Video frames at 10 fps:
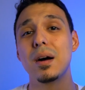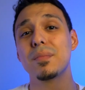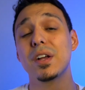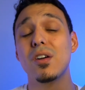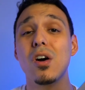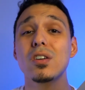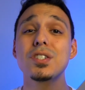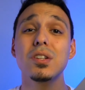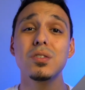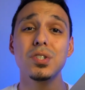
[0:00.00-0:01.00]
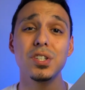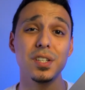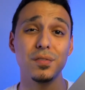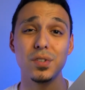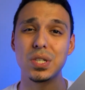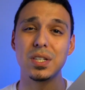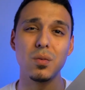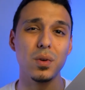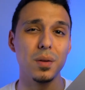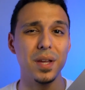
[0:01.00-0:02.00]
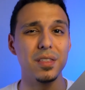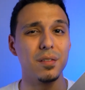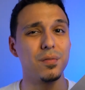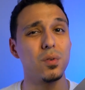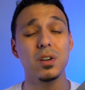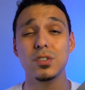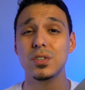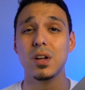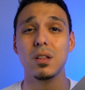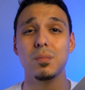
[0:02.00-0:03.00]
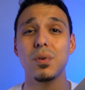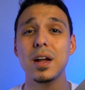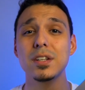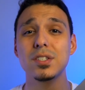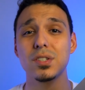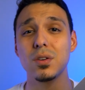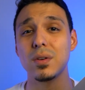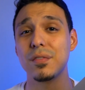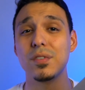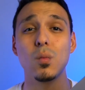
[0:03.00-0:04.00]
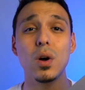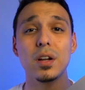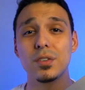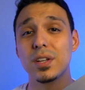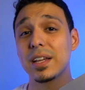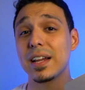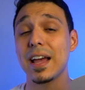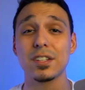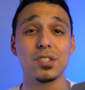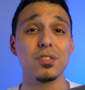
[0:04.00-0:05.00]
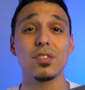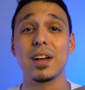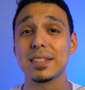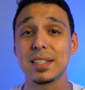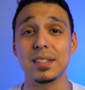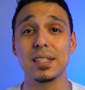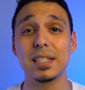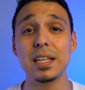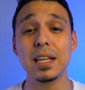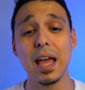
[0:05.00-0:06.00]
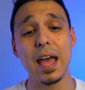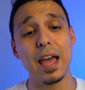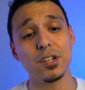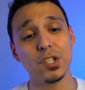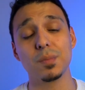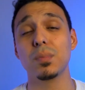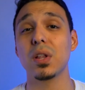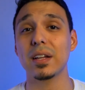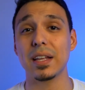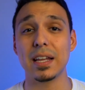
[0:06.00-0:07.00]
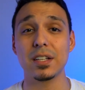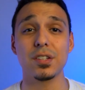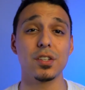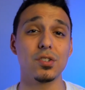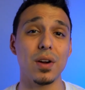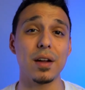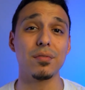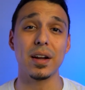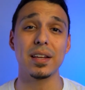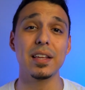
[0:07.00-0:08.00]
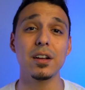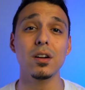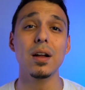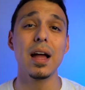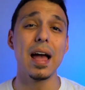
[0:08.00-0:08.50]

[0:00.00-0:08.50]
There are solutions if you still want to pay that $400 price. So if you want, you could get an external SSD and just plug it into the drive right here.